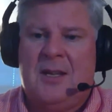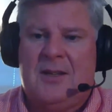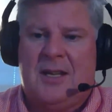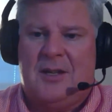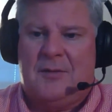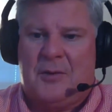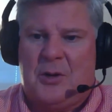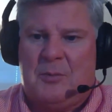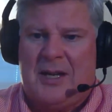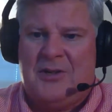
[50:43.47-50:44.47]
thank you for
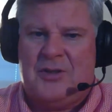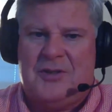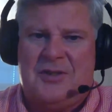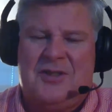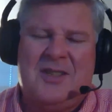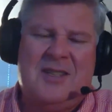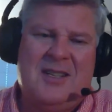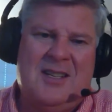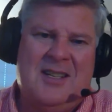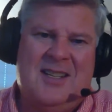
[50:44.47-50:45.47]
your patience.
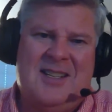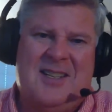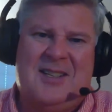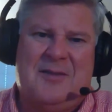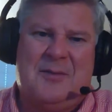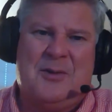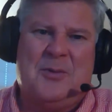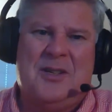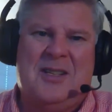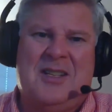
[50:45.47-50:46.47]
Thank you for your
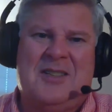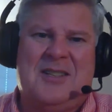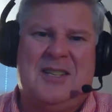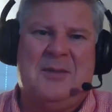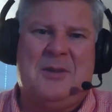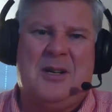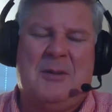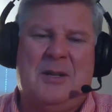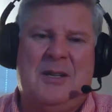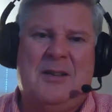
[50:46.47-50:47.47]
willingness to keep
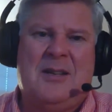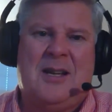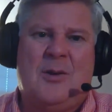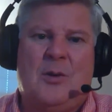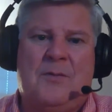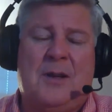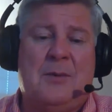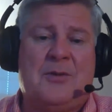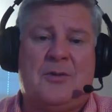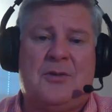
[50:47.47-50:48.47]
coming. I hope
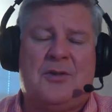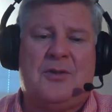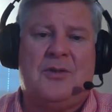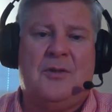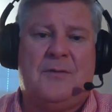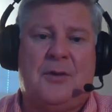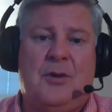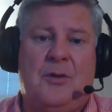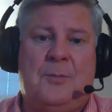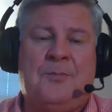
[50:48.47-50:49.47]
FamilySearch is good for
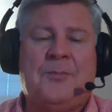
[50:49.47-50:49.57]
you.